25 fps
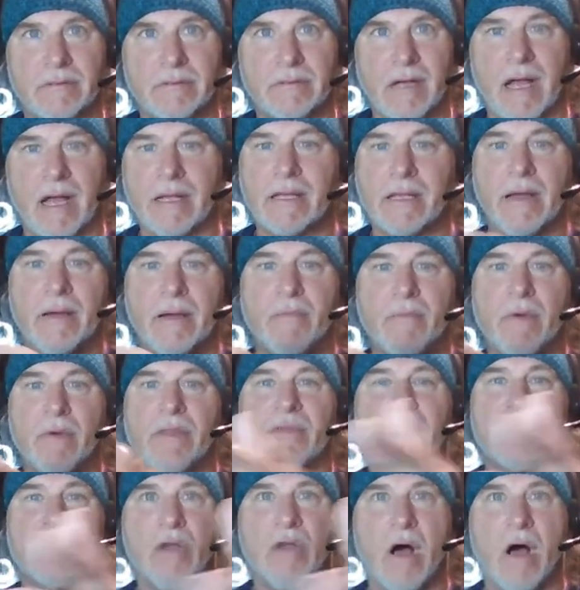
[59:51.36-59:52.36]
I come
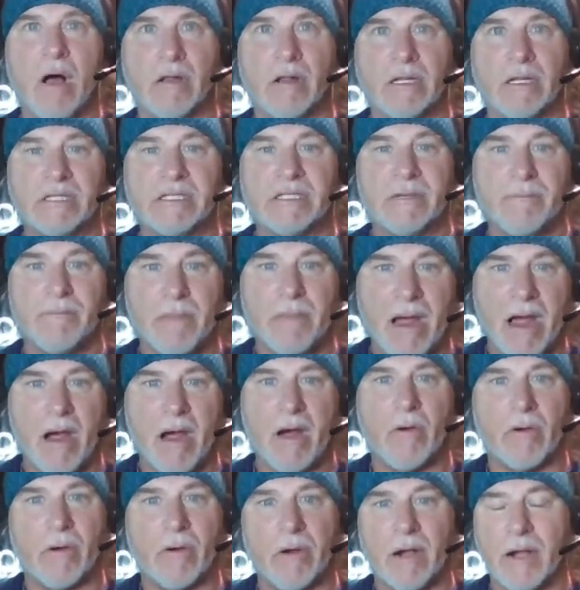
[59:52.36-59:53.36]
with knowledge and
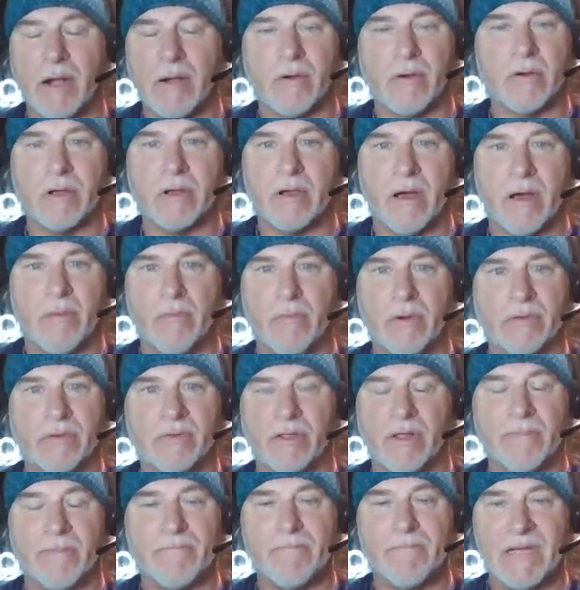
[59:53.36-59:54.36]
power. I don't come
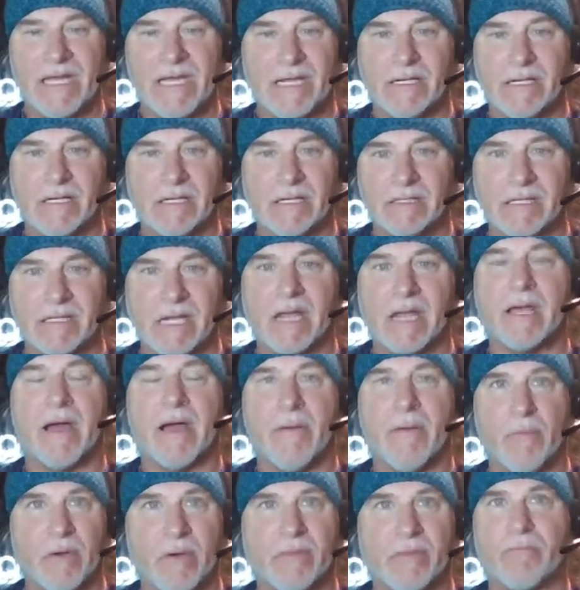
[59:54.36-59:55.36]
with opinions. I
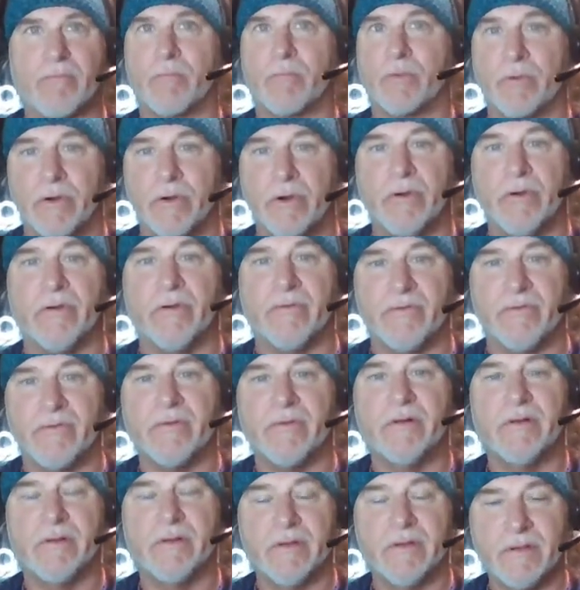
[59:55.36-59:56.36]
come with proof.
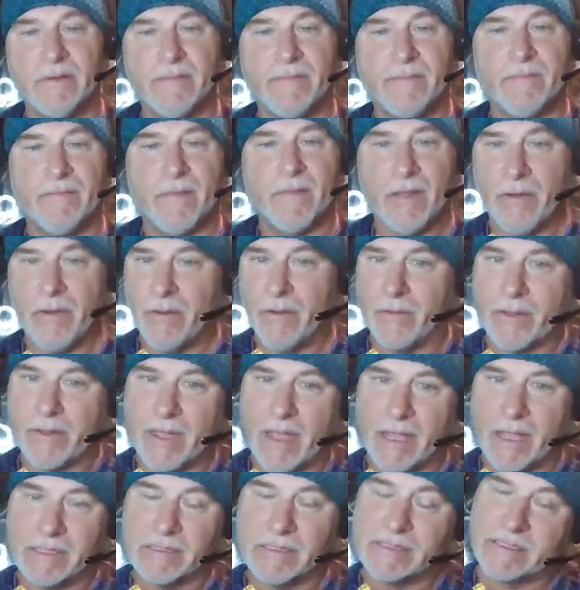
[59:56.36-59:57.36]

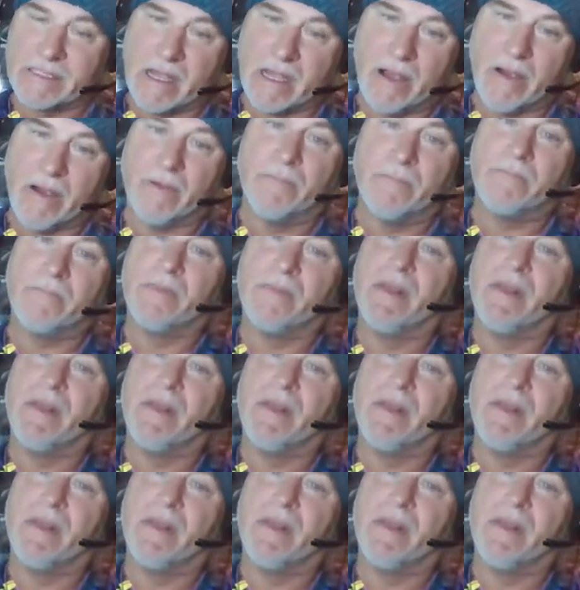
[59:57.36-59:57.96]
Okay, so